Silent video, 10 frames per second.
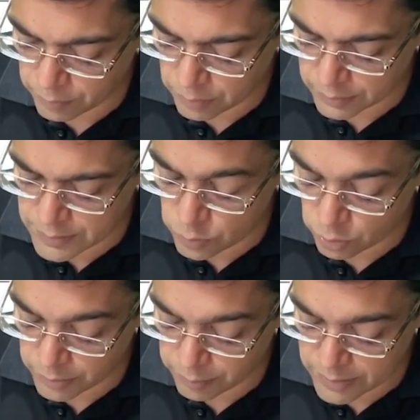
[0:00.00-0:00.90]
This is going to
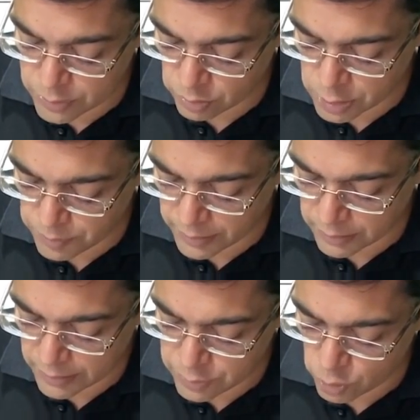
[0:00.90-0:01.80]
be the presence of the spider
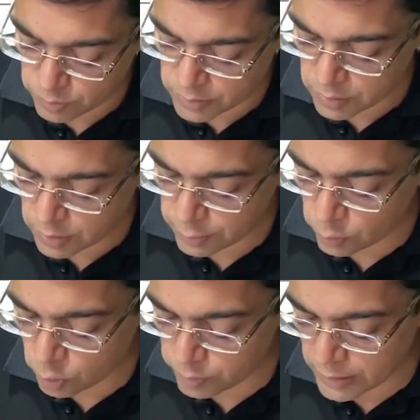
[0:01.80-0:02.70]
angioma. You're
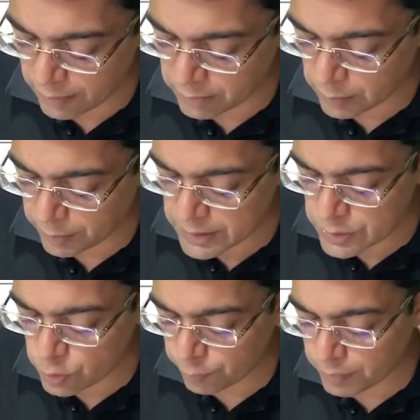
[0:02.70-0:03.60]
going to be having the
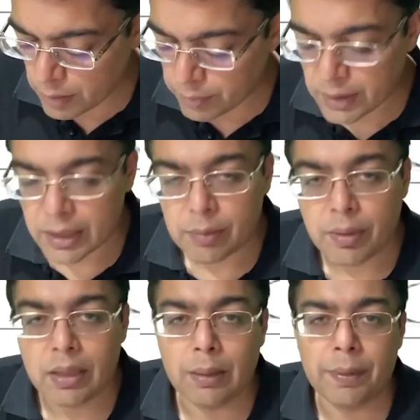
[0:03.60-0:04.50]
presence of palmar
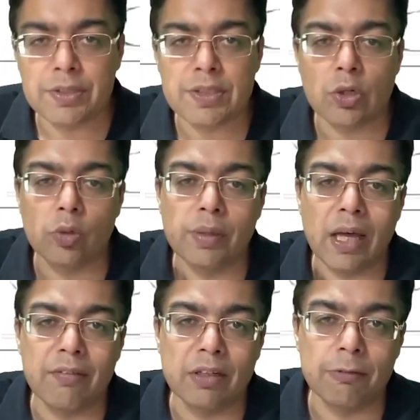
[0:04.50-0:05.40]
erythema, and the patients are going to be
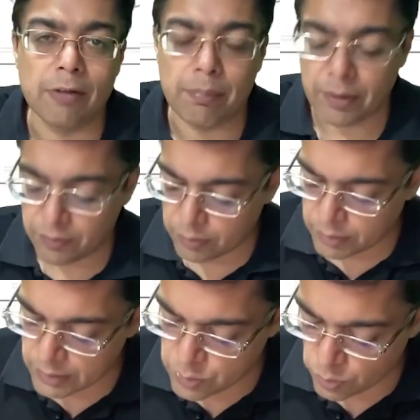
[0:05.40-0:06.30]
having a flapping tremor.
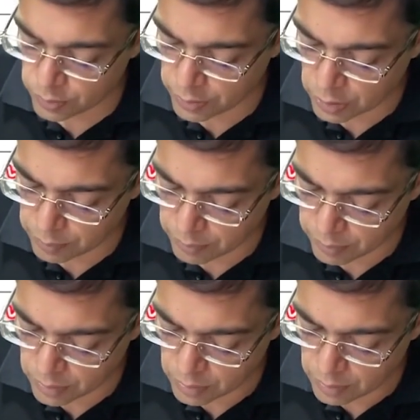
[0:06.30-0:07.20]
That's what you need to
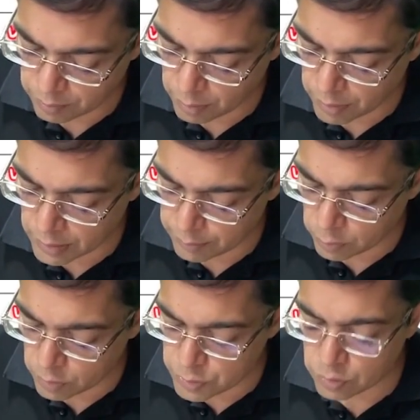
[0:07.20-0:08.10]
remember, primarily
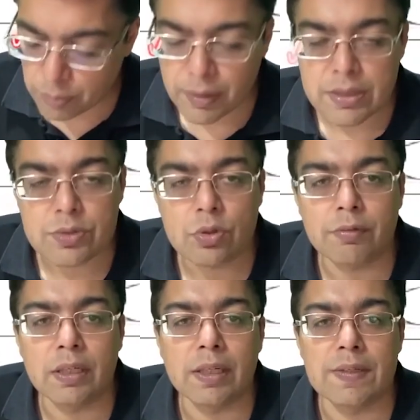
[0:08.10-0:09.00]
because of the presence of
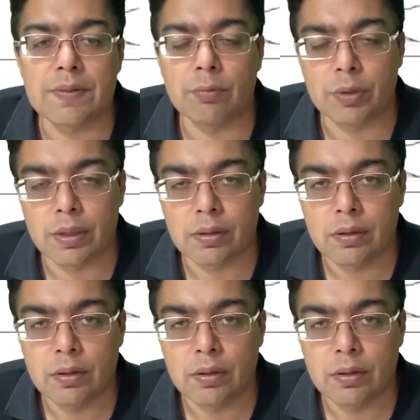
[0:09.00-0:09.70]
increased ammonia.